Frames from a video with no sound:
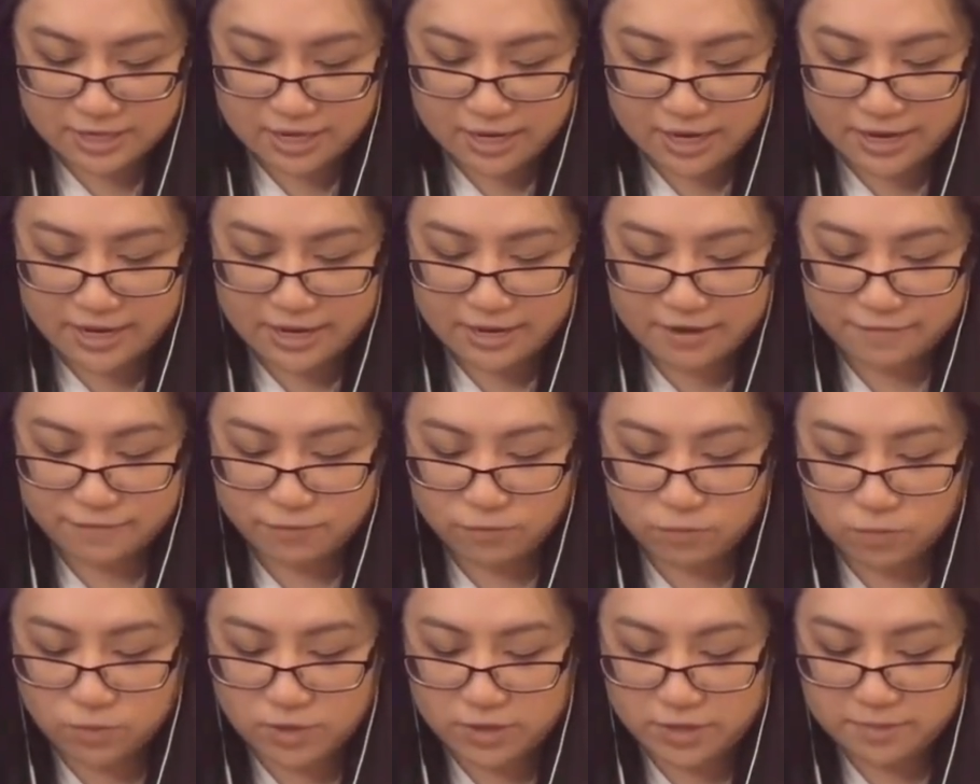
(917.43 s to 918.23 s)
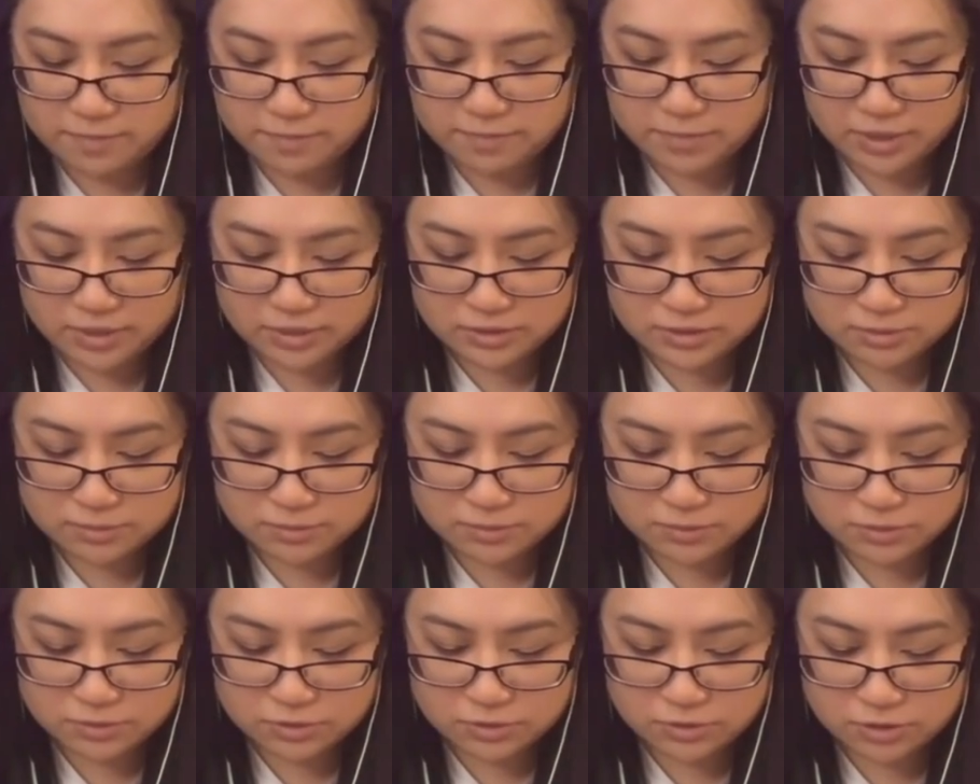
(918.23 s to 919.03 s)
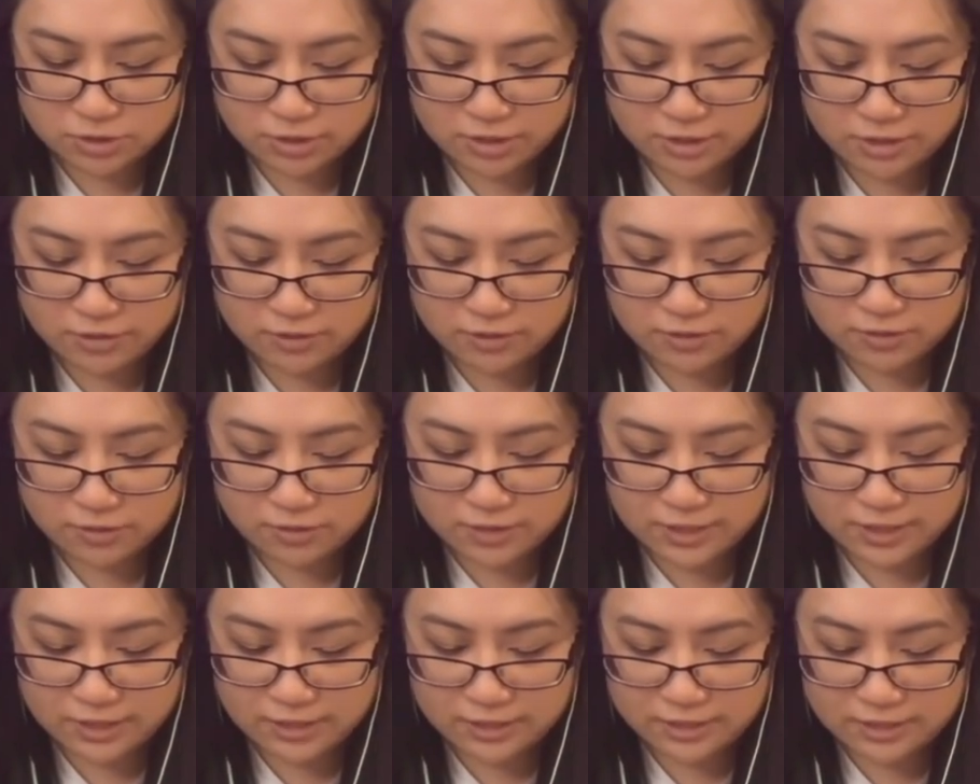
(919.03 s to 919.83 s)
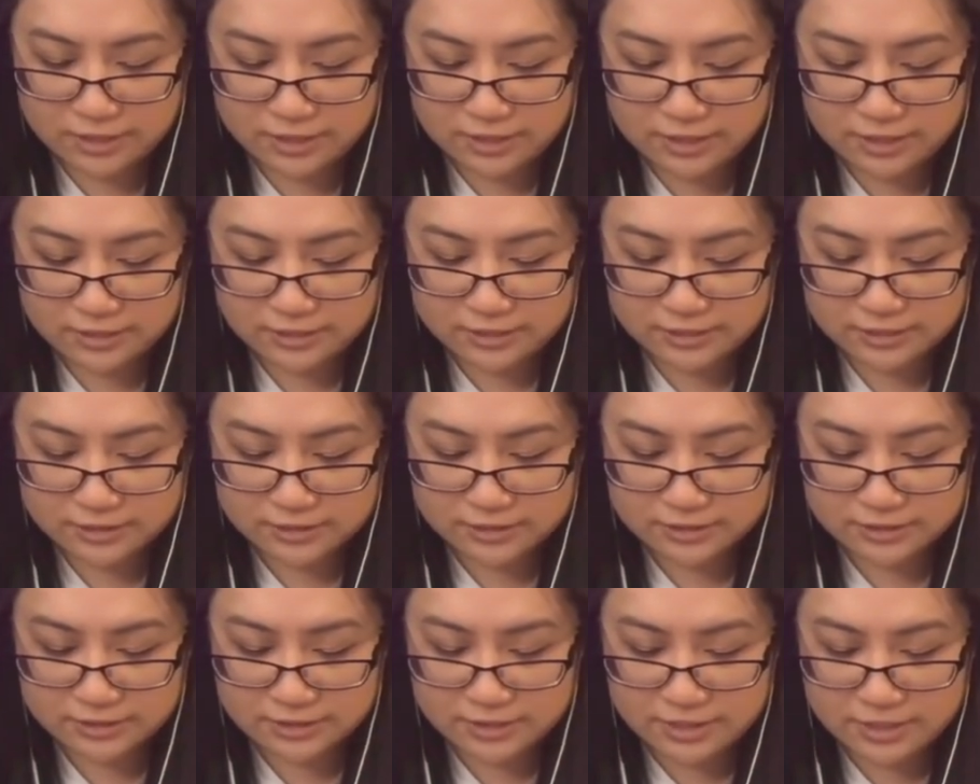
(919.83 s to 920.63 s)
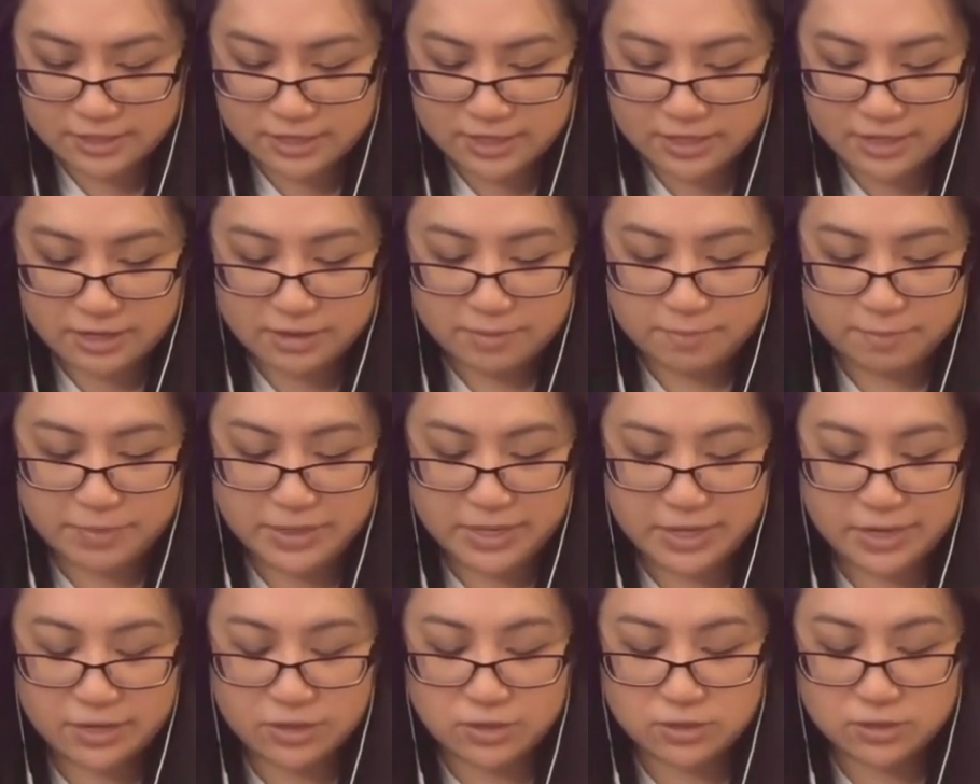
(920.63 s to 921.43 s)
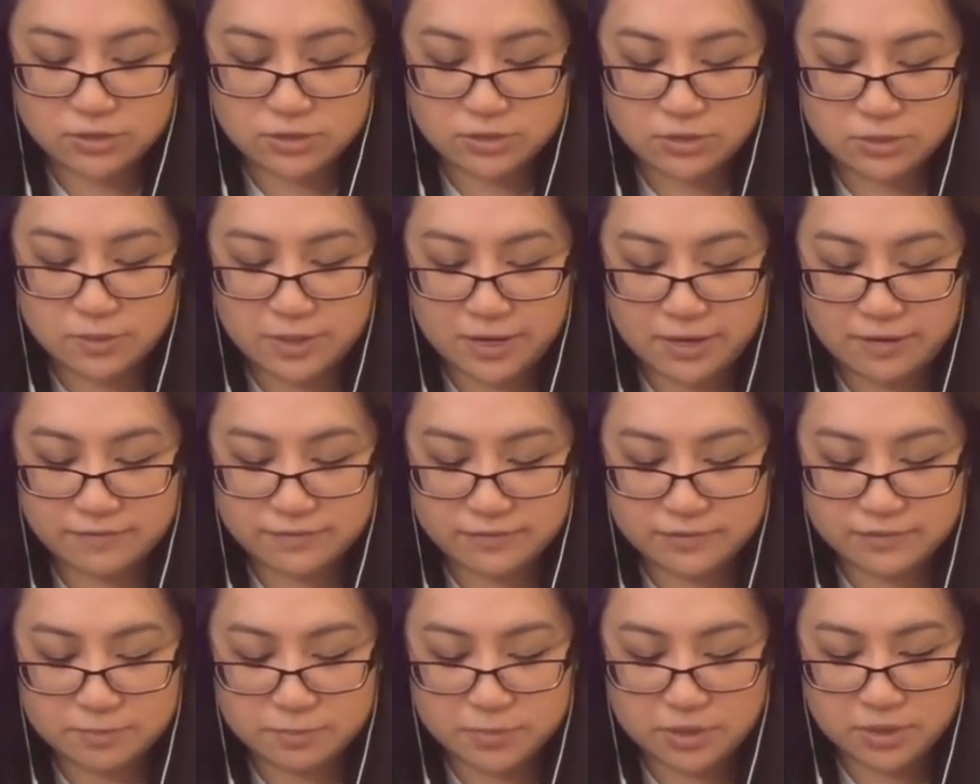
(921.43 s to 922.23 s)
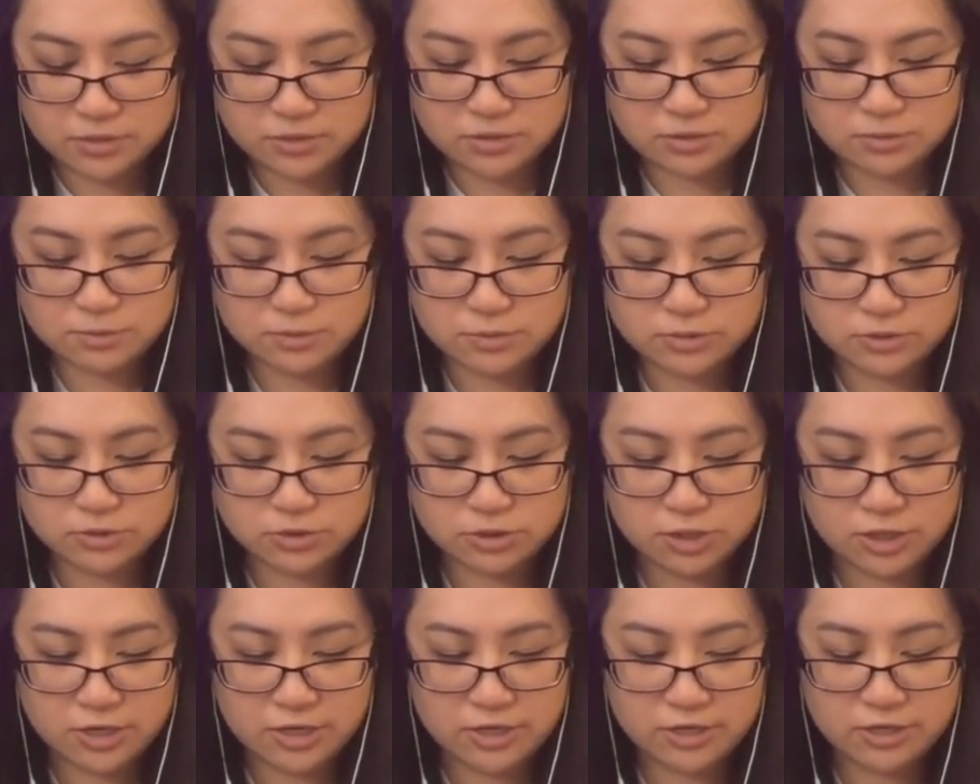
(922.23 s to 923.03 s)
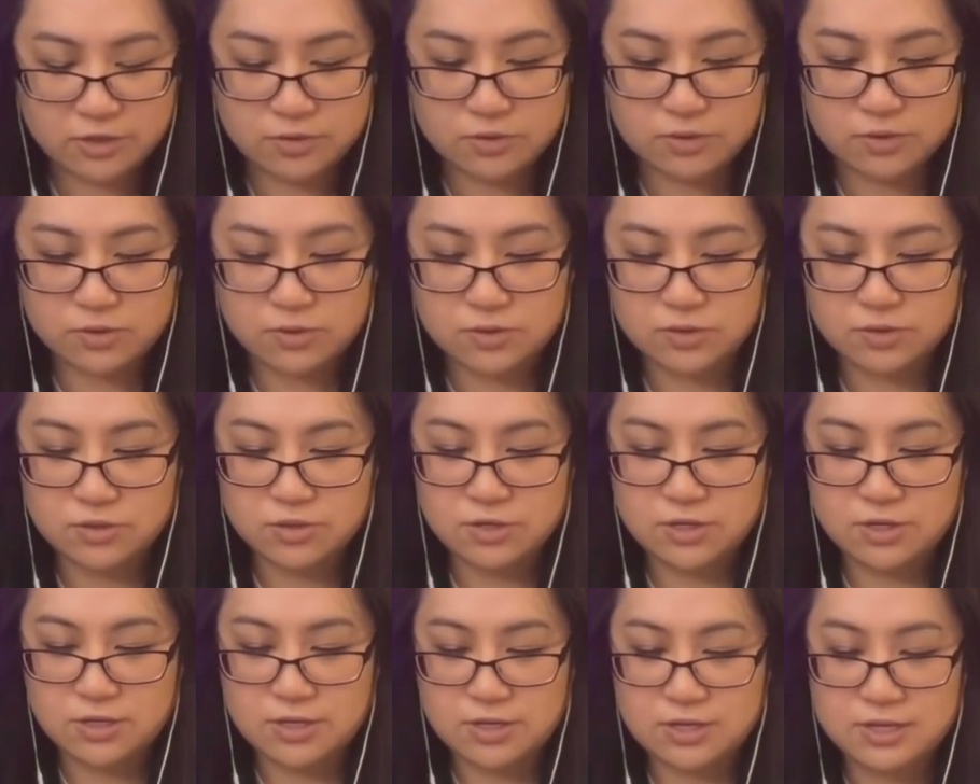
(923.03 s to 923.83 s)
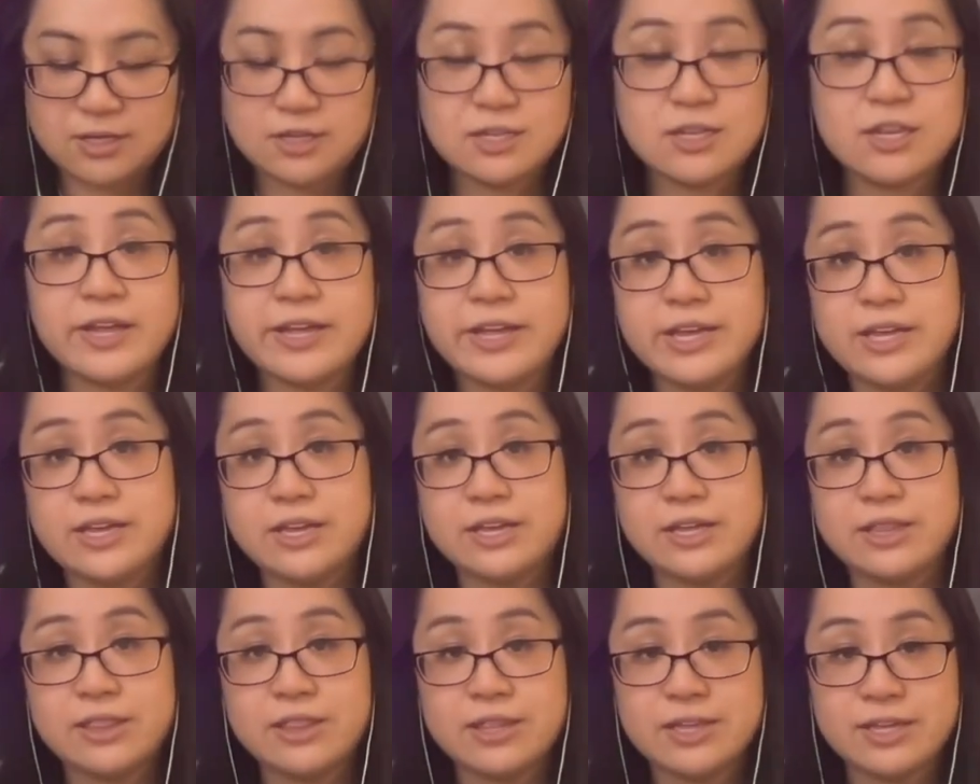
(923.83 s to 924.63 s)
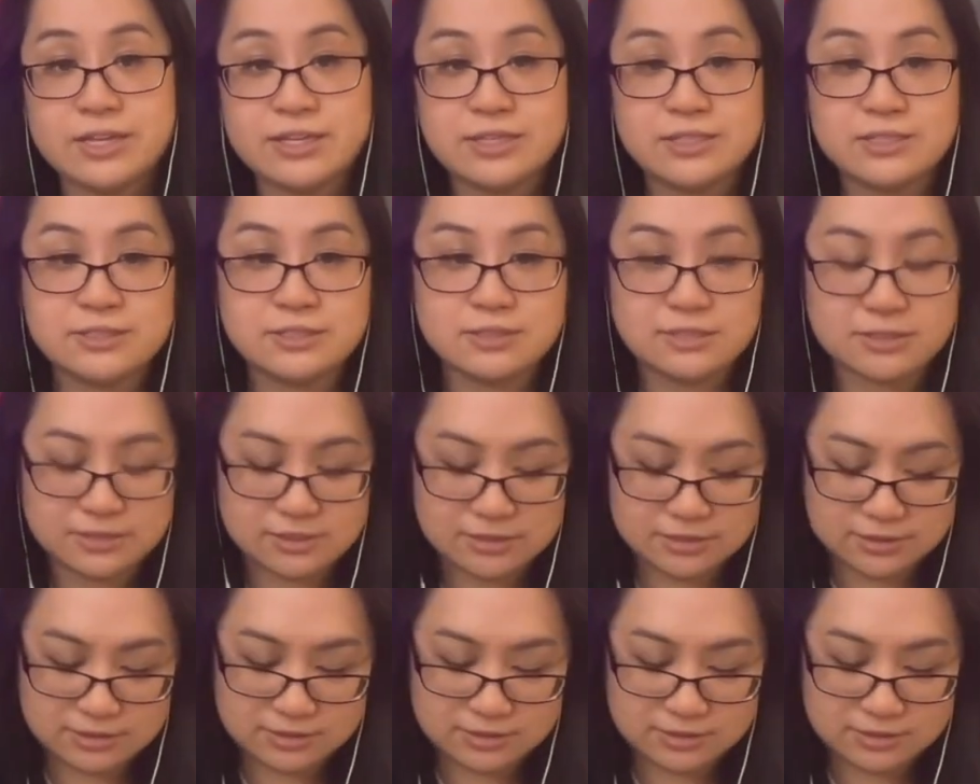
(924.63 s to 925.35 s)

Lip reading: I have one possible triangle like this, but I also have a possible triangle like this.